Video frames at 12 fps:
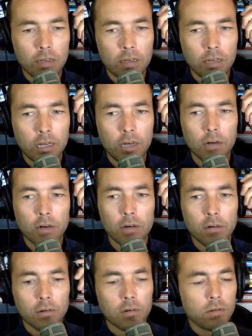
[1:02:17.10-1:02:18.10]

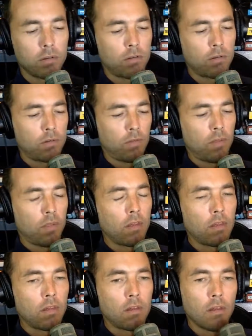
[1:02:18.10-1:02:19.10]
hear.
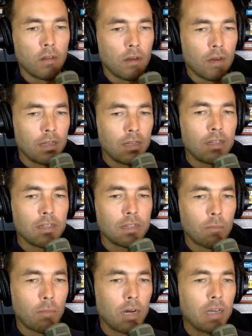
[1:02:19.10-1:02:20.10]
I think it's the
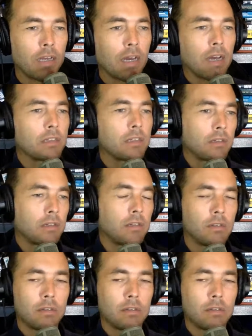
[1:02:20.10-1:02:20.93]
mic actually.